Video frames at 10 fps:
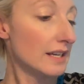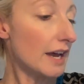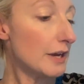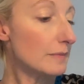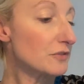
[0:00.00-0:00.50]

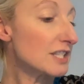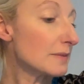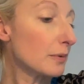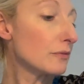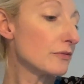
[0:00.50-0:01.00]
um, just
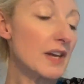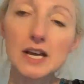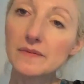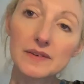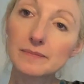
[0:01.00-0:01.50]
above
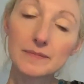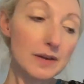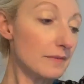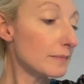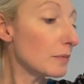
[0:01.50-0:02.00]
uh,
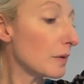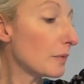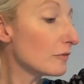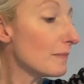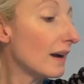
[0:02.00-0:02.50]

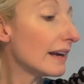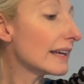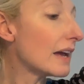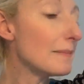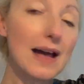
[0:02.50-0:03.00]
above
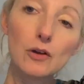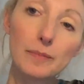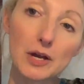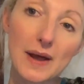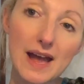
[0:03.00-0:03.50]
my um,
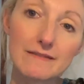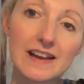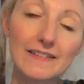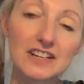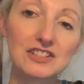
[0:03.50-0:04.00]
elbow
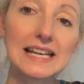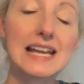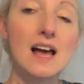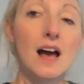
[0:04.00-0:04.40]
area actually